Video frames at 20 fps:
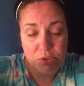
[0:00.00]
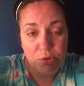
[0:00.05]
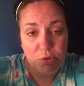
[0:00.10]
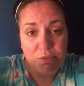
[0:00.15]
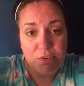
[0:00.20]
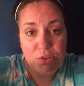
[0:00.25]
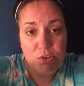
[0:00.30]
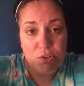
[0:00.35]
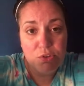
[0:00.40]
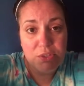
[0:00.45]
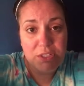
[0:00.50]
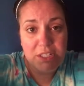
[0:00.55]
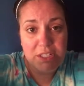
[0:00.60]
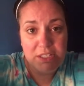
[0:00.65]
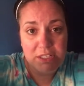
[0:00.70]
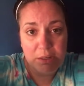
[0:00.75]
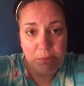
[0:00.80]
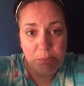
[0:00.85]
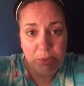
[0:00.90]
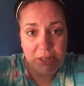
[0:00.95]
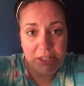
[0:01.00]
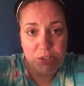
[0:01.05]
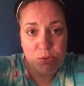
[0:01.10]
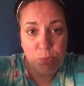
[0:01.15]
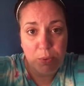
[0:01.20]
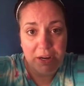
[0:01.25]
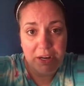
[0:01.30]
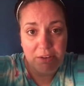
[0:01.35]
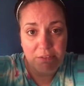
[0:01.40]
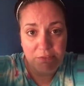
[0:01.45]
So if you do see someone is
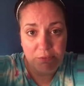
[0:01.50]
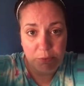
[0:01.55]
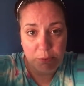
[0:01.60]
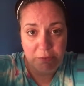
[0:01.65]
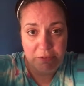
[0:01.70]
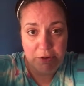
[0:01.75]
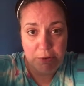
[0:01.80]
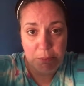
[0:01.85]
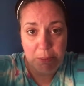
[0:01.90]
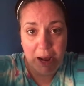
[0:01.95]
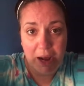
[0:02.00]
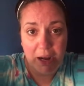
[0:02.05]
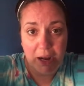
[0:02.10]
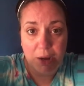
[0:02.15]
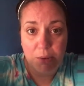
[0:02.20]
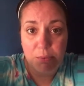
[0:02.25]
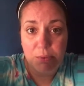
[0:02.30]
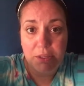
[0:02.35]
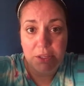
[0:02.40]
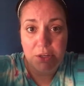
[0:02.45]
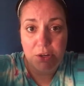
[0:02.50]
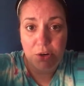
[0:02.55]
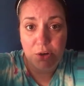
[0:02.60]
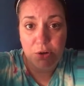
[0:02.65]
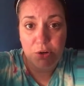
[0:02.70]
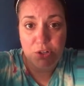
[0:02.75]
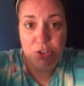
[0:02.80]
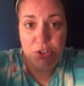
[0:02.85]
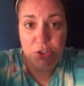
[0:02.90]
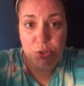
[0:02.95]
waiting for feedback, I really
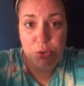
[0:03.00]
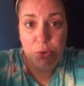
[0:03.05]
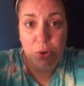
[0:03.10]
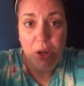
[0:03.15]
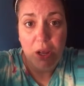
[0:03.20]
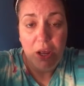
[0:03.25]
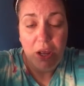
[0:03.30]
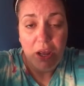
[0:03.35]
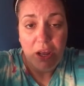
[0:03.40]
encourage you